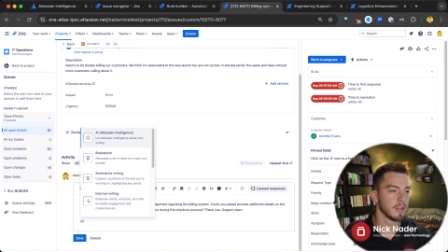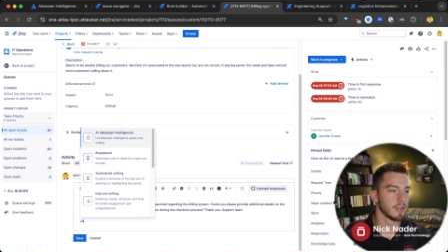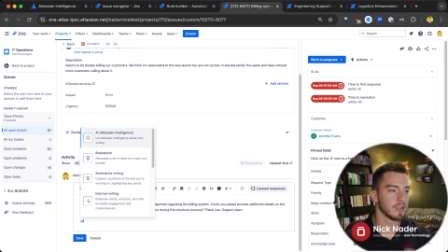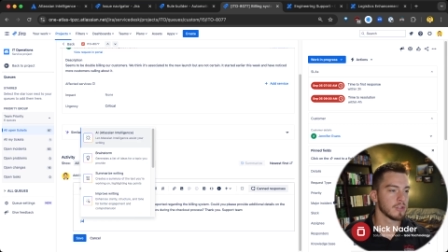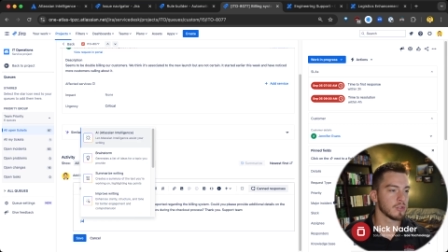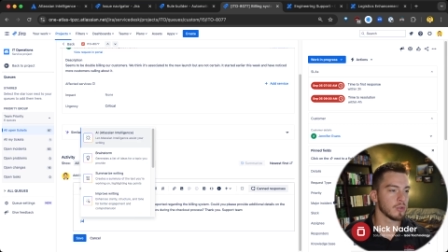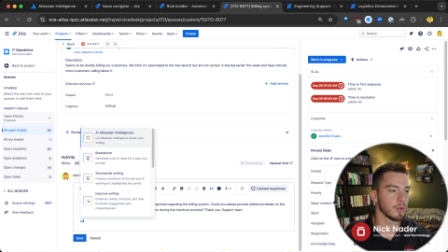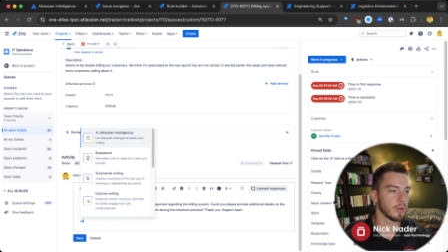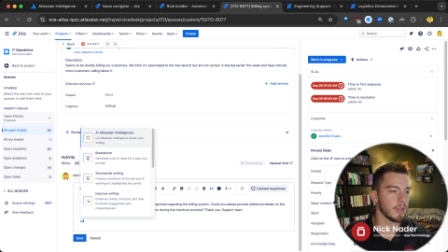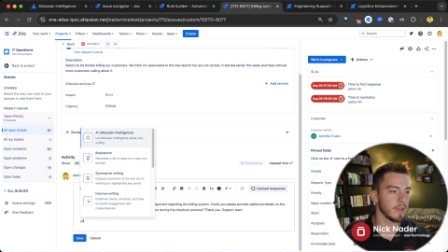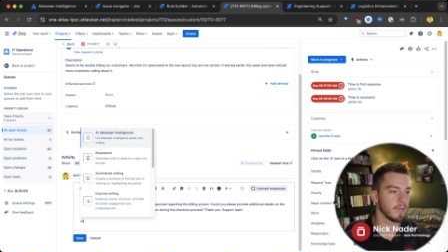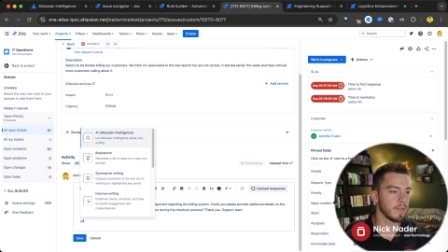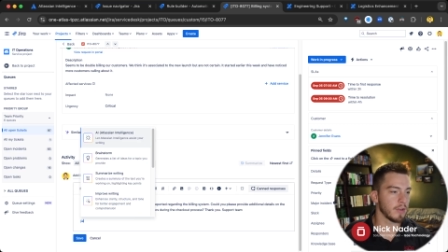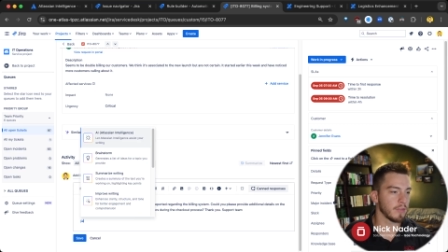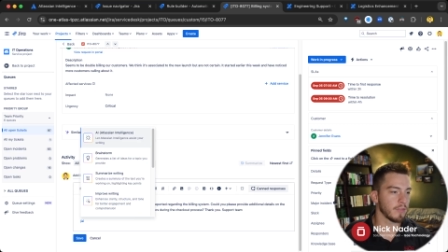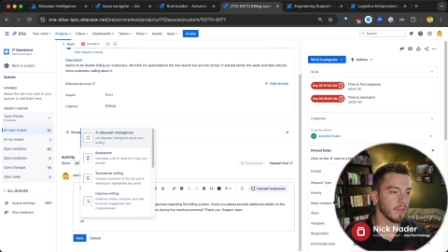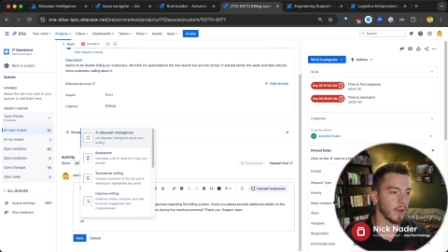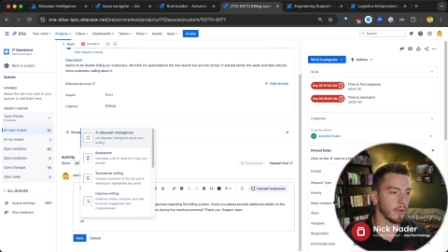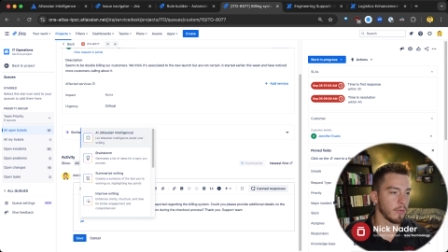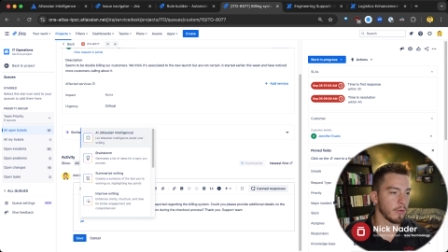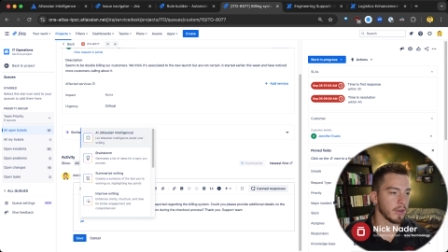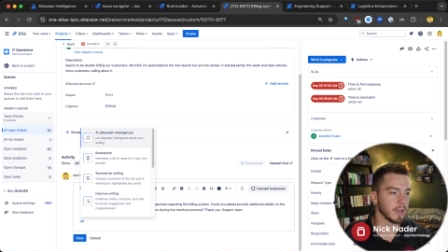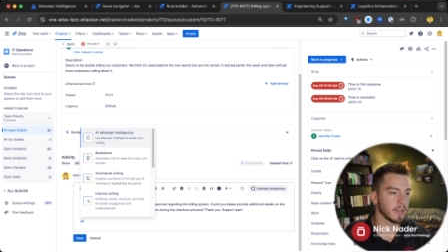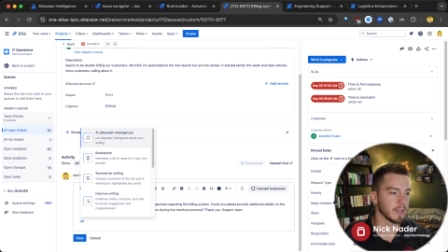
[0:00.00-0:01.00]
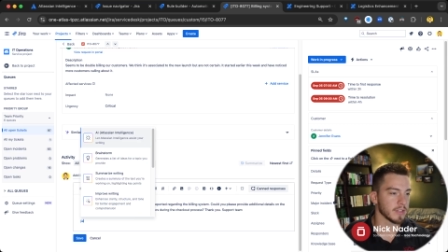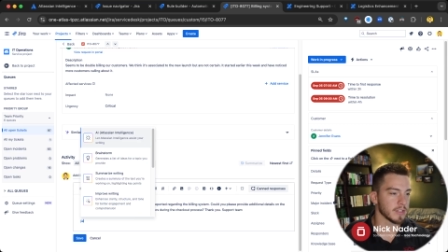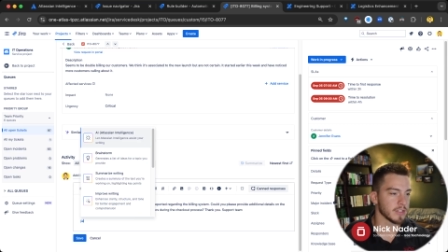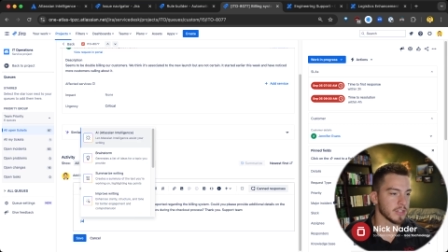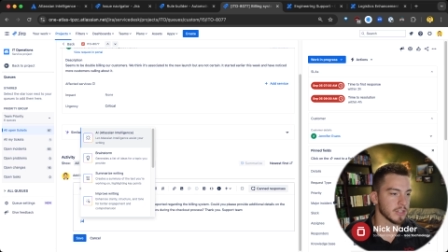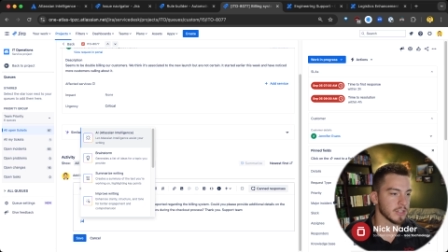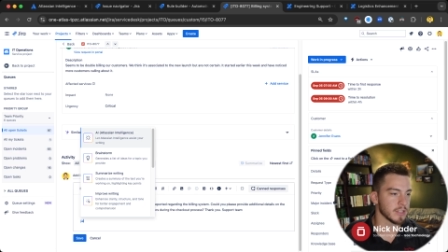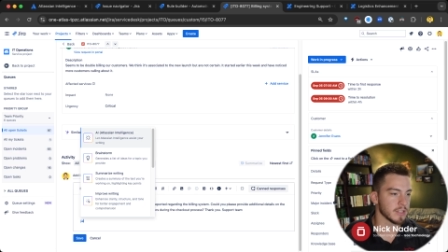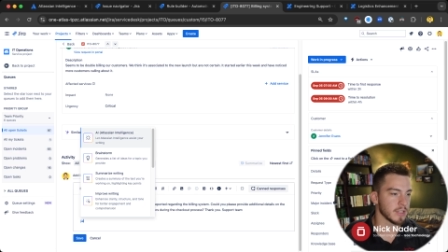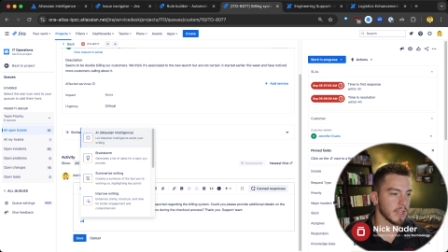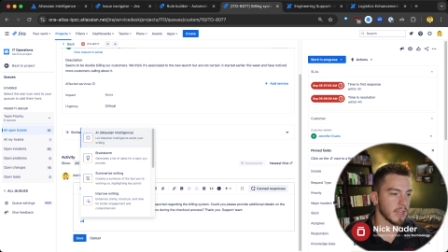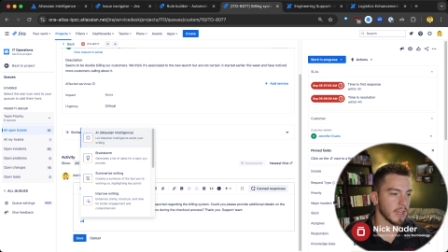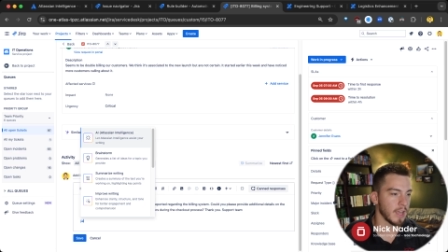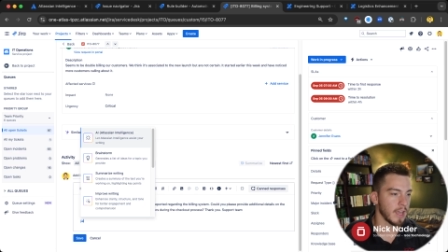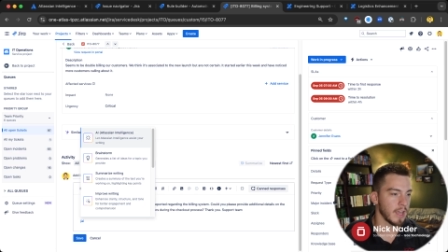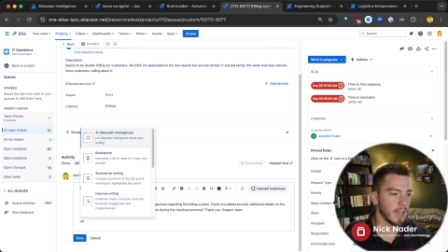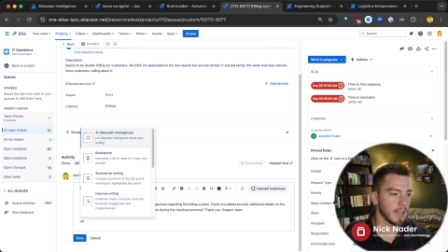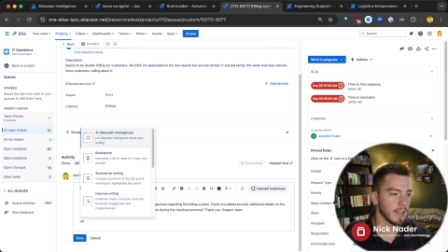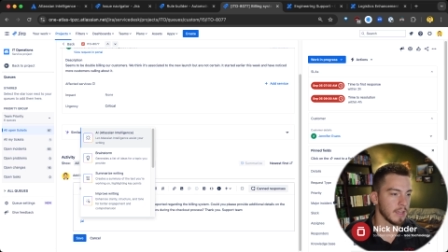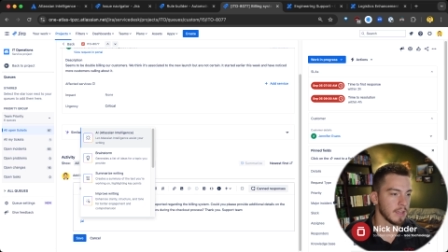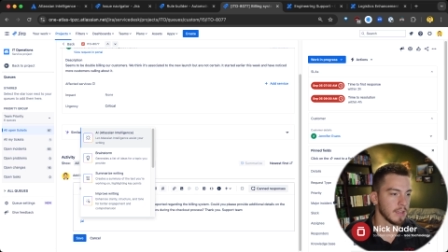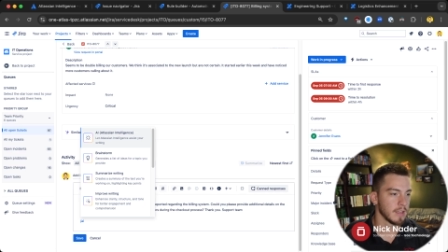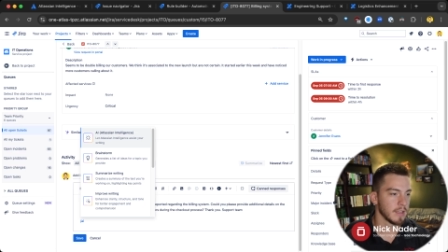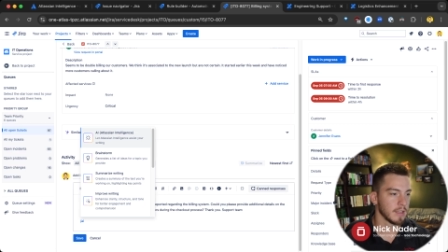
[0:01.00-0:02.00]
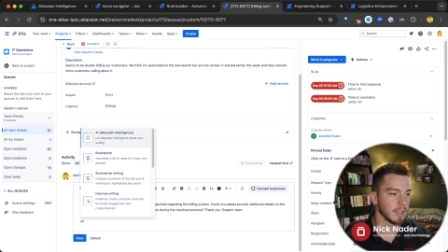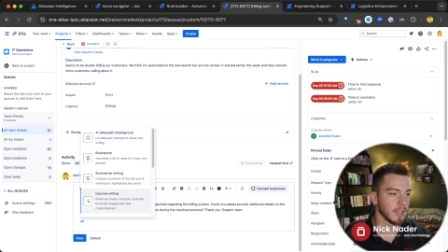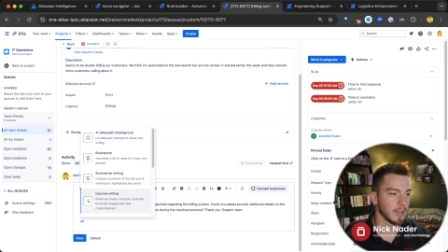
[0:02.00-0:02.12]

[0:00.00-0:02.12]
So even if I wanted to just say, hey,